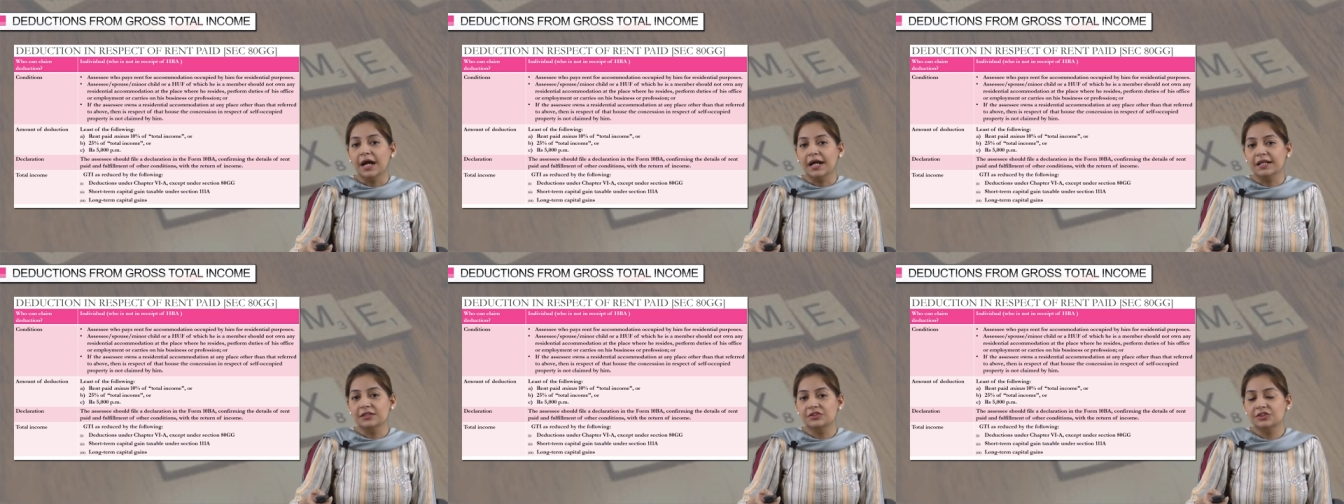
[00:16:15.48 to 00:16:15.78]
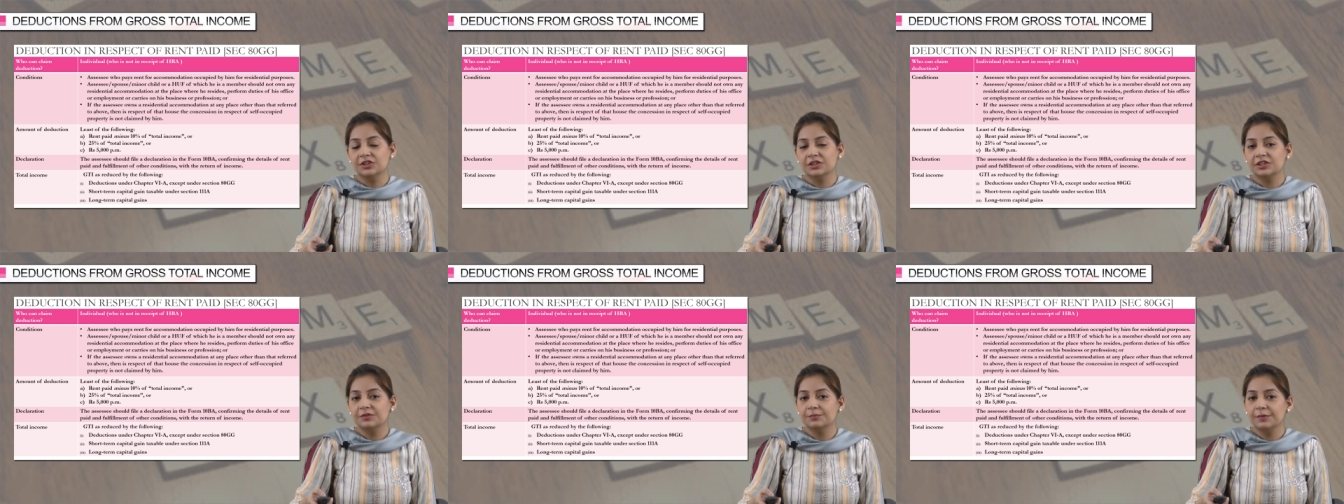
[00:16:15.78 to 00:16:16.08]

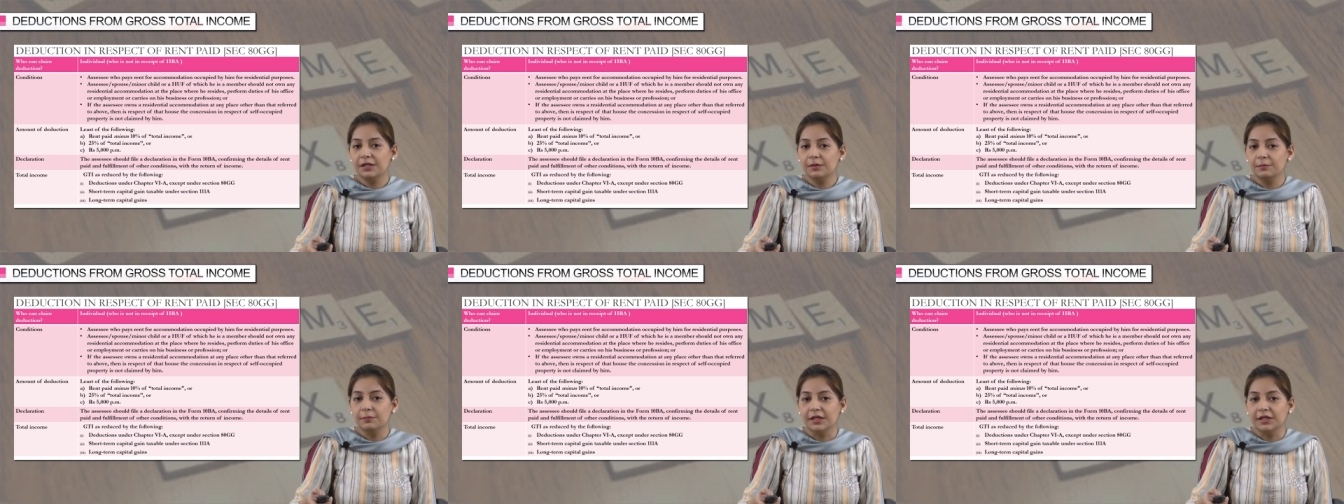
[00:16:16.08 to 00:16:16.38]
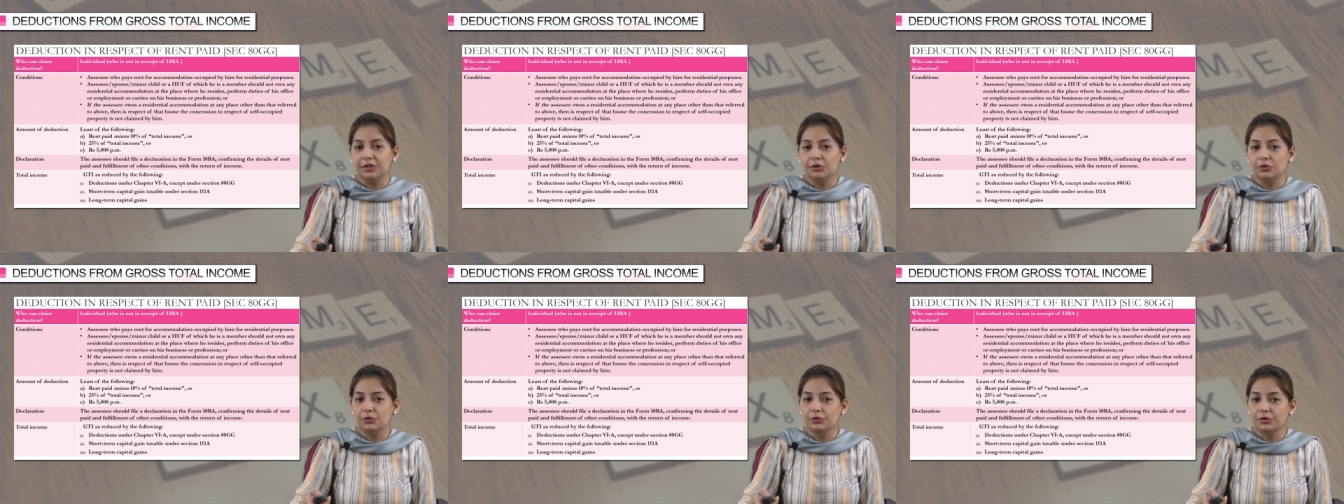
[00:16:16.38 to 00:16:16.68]
adjustment
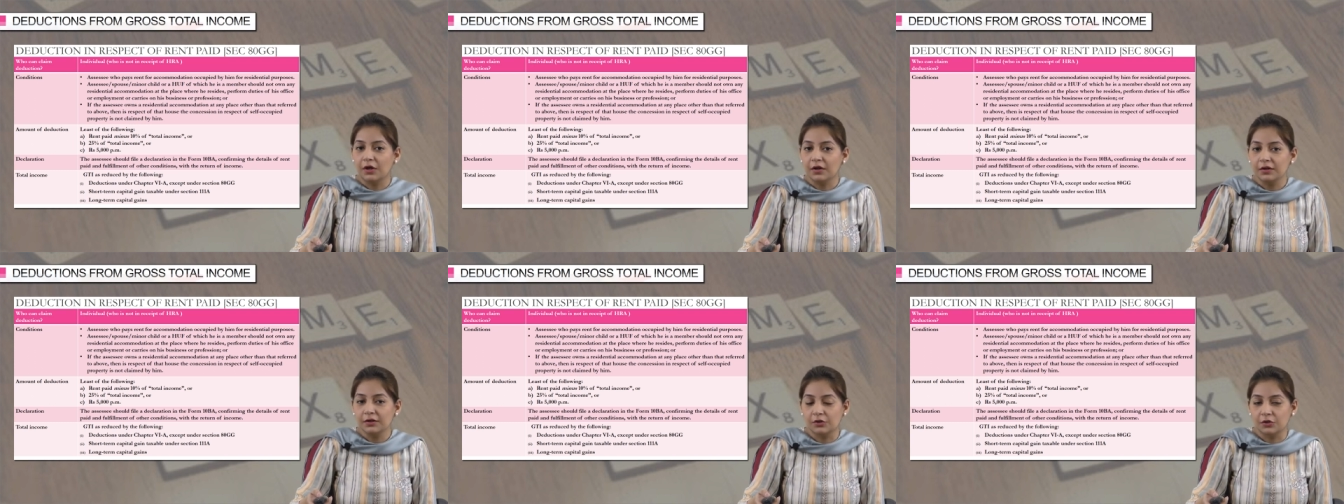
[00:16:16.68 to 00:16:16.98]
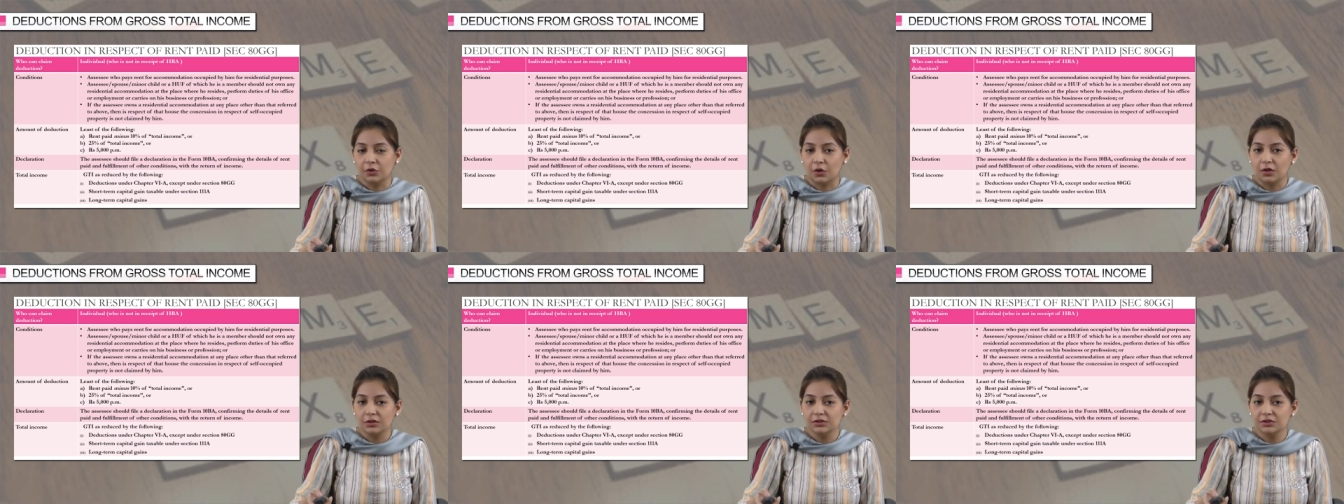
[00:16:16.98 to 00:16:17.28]
made to your
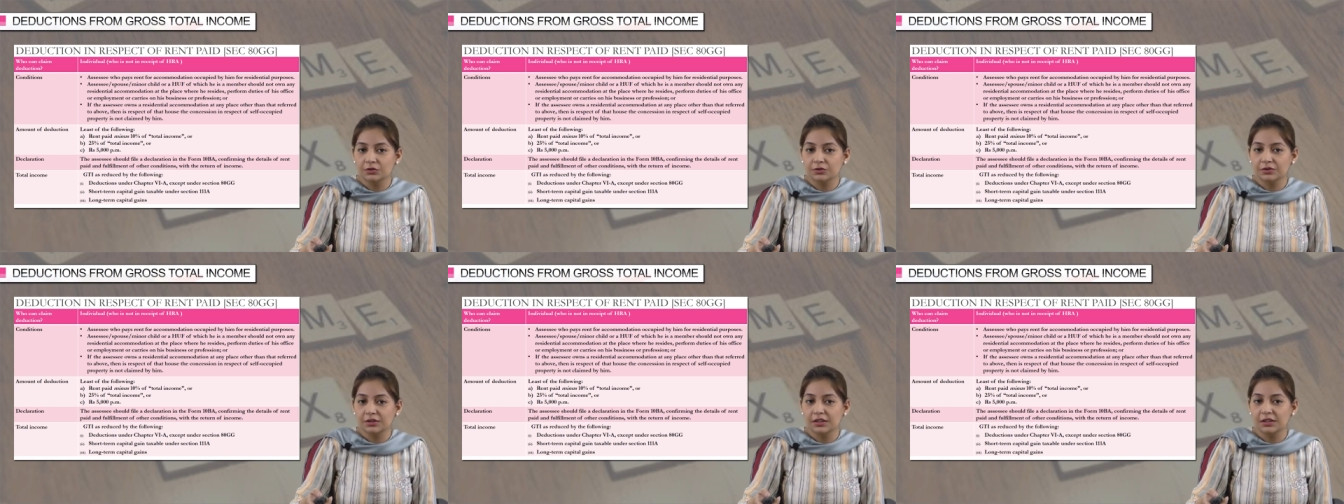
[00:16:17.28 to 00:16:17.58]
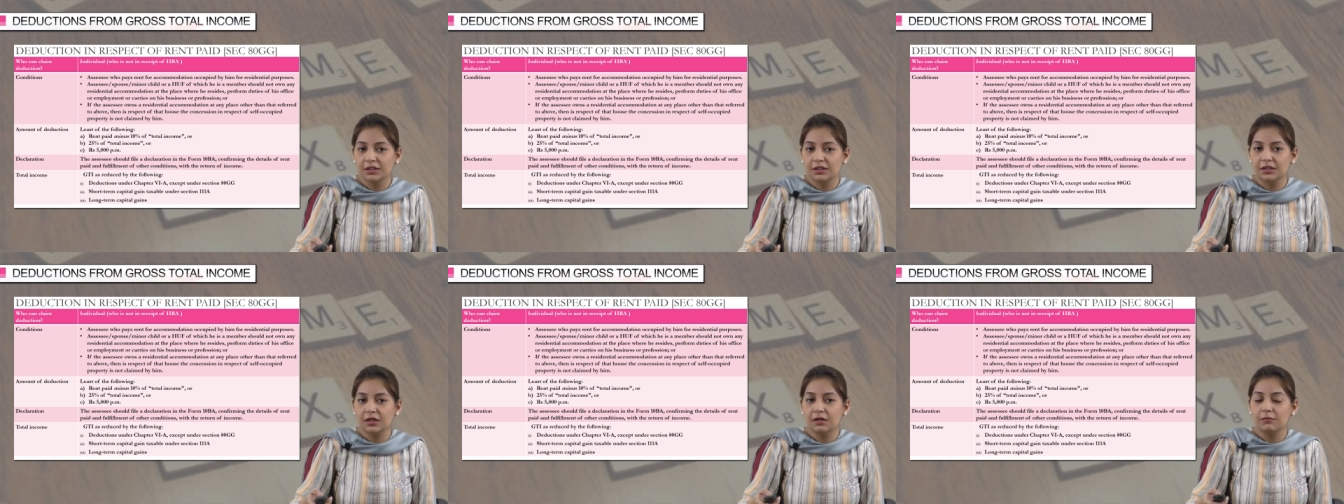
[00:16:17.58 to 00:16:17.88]
gross
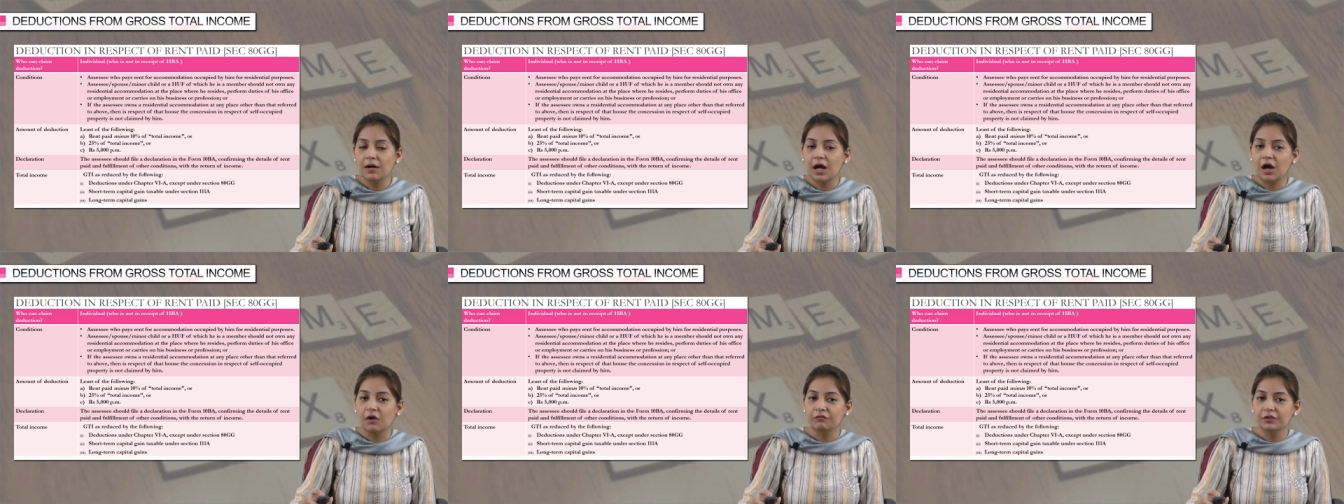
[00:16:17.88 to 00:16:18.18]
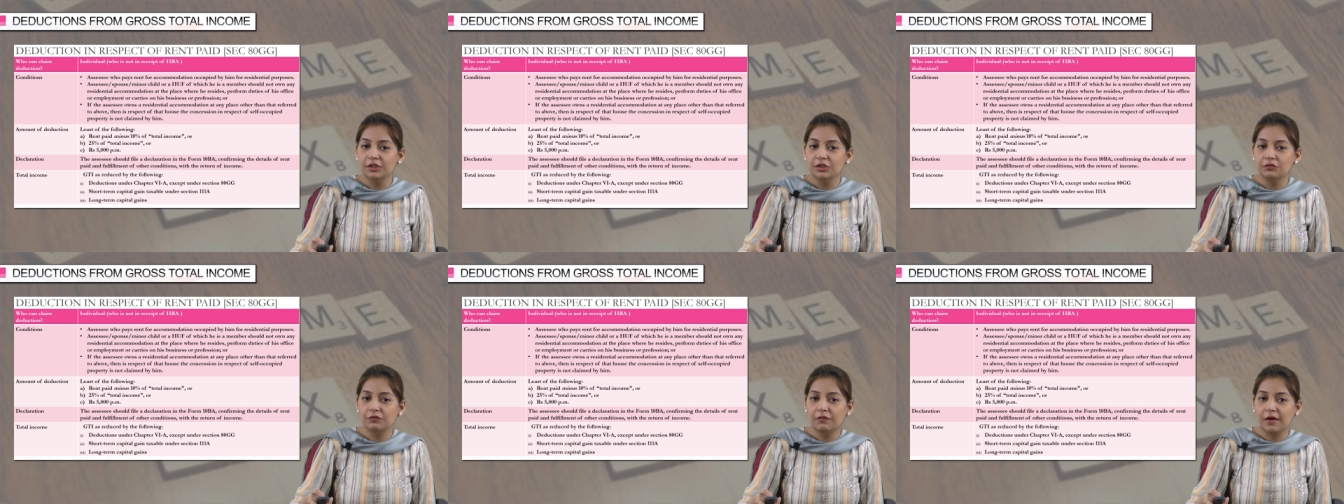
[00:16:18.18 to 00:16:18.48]
total income. How
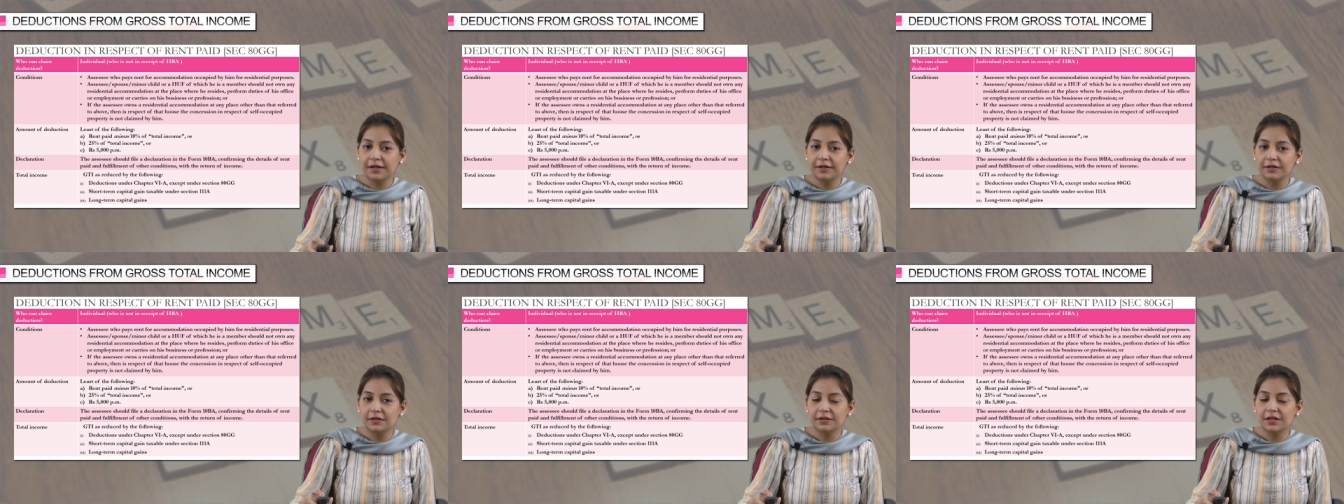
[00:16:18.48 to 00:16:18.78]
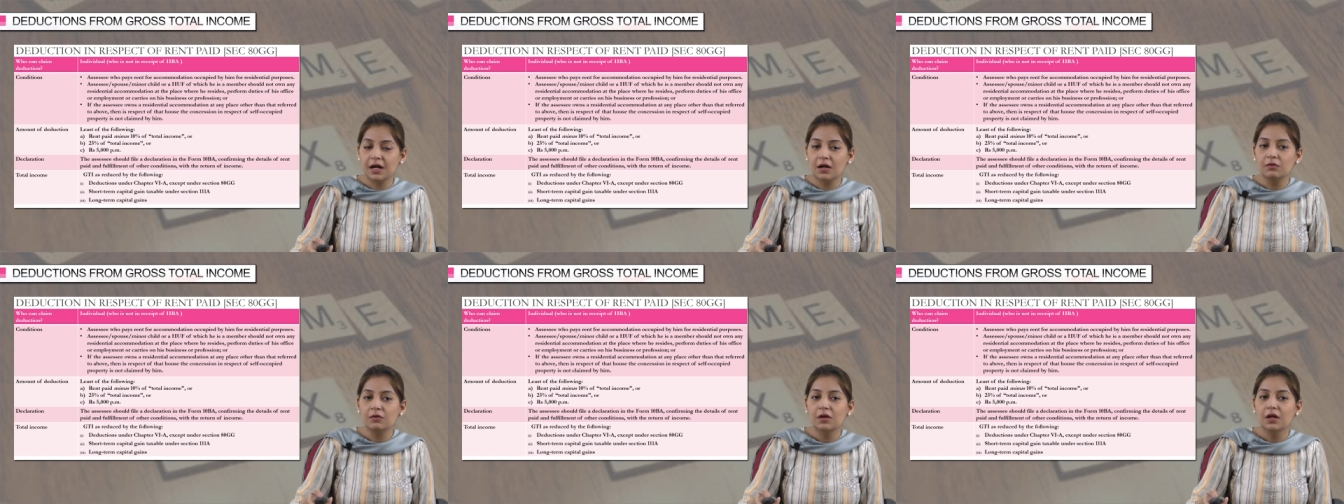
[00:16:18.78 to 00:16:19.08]
will you find
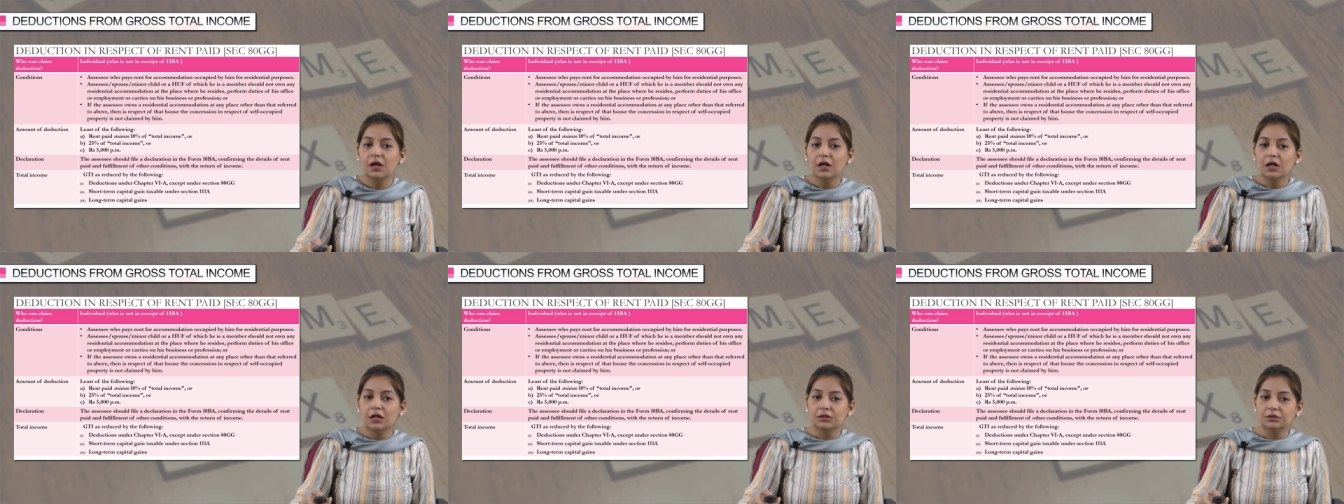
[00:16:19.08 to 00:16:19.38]
it out?